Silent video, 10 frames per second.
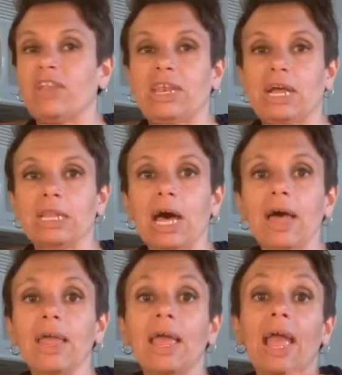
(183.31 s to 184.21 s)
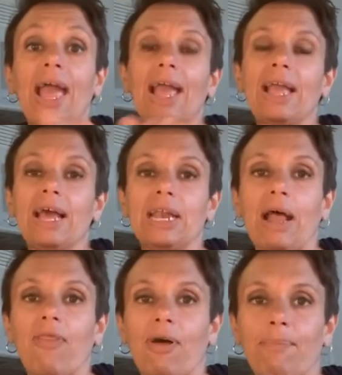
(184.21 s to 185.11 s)
vanilla
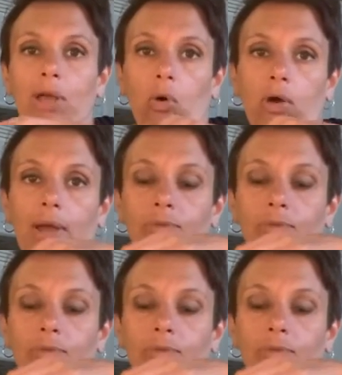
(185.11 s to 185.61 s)
and the milk.